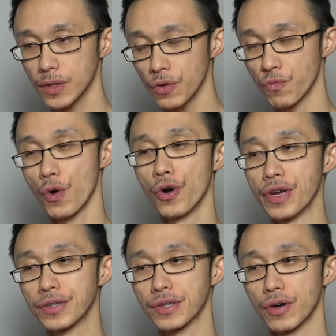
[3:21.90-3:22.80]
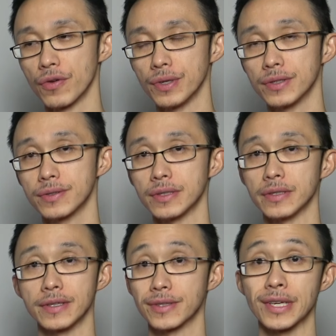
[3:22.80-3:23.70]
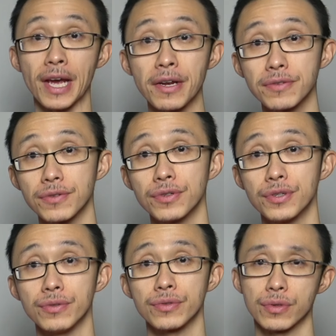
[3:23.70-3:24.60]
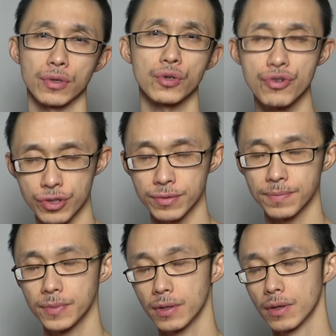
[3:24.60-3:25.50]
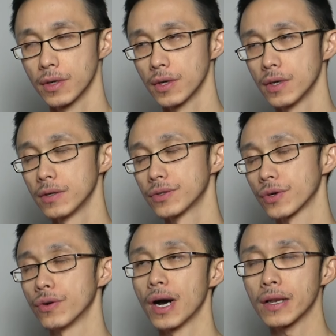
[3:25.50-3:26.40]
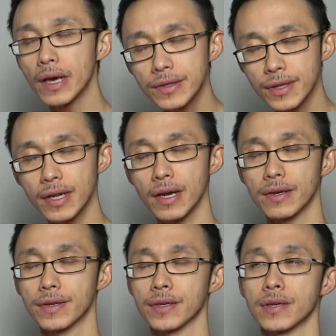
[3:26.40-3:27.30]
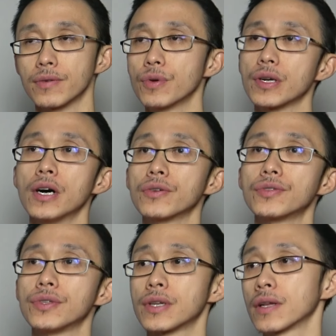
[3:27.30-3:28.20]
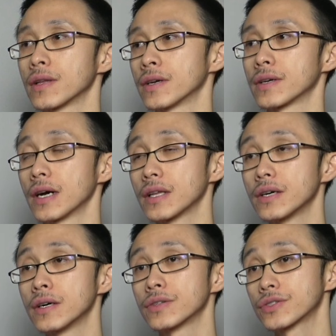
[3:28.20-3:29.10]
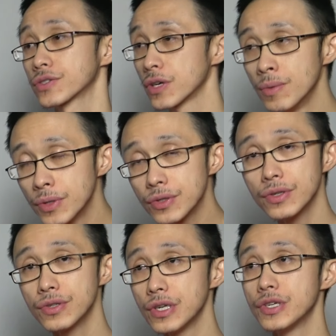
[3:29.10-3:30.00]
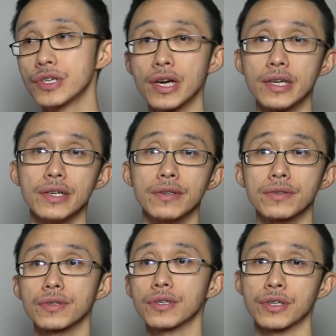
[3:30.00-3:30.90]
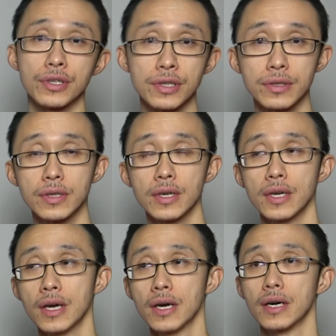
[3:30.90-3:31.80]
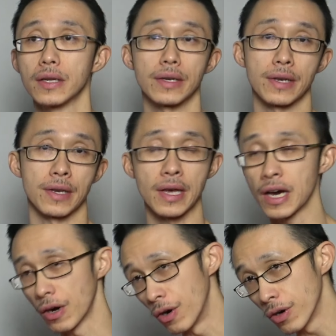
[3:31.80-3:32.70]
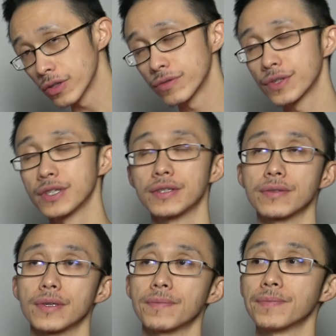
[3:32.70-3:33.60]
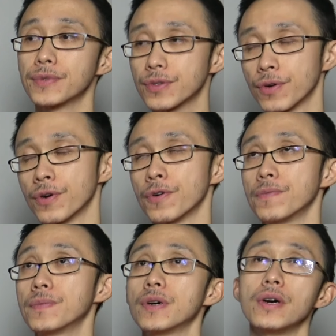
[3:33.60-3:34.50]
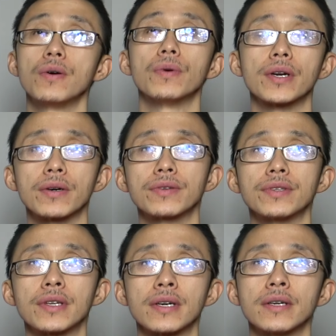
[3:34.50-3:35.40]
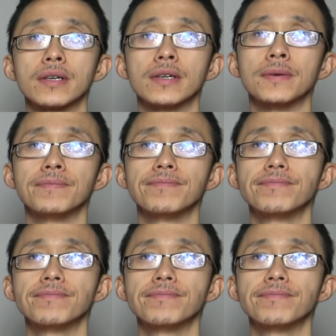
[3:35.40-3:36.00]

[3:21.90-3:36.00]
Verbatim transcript: war isn't always the the answer to solution. So I like that idea. What else did I like? I like uh, some of the CGI here is good, uh, not all of it. so what else did I um,